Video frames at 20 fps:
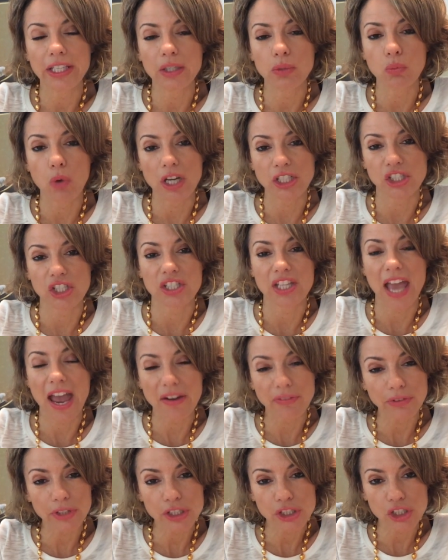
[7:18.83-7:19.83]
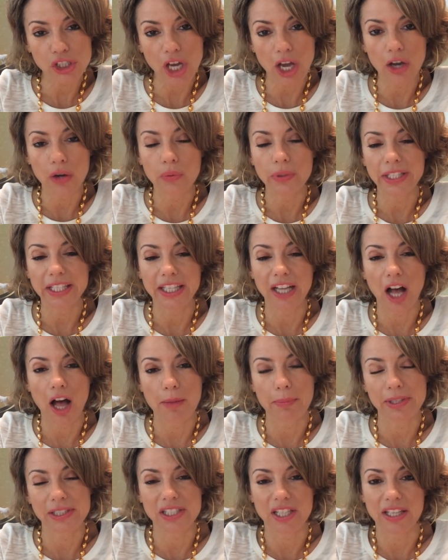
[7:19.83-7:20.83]
He watches every show. He
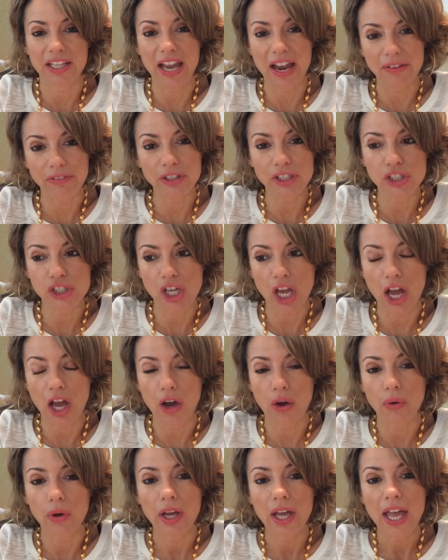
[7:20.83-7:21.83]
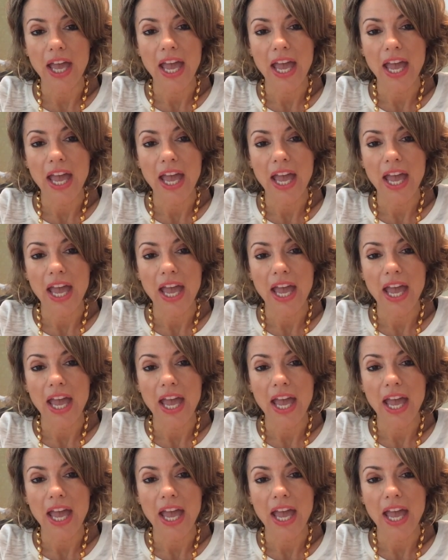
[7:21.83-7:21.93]
comments on every show.